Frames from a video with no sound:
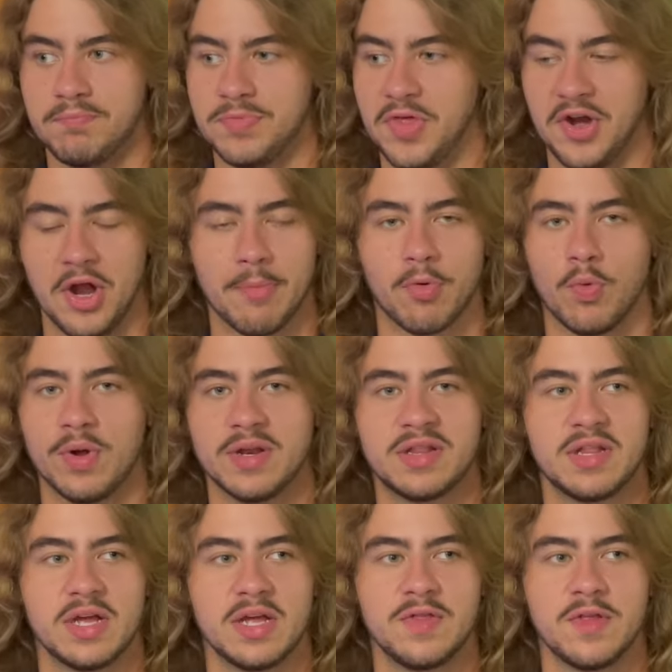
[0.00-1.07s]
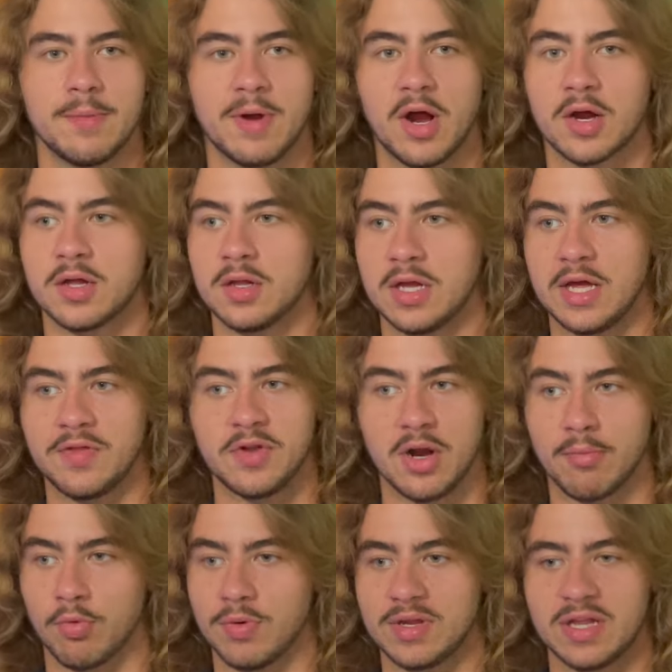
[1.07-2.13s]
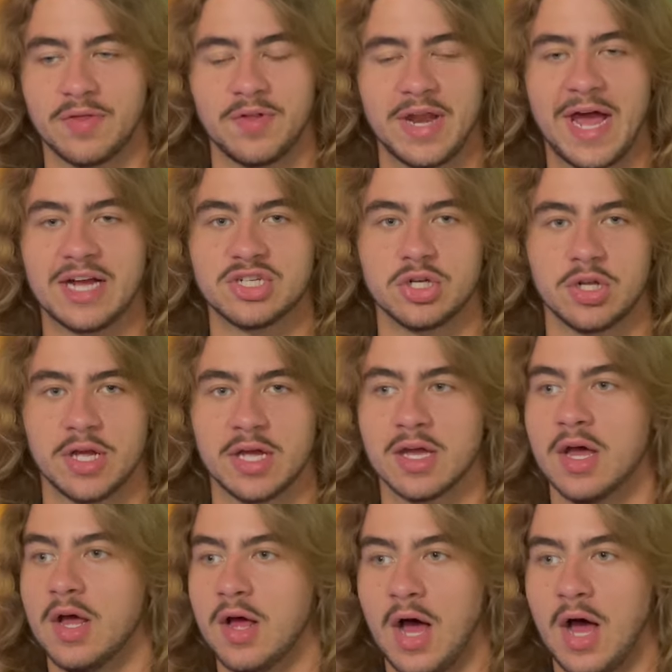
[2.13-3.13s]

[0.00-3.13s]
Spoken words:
the number one seed in the American League, the number one seed in the National League.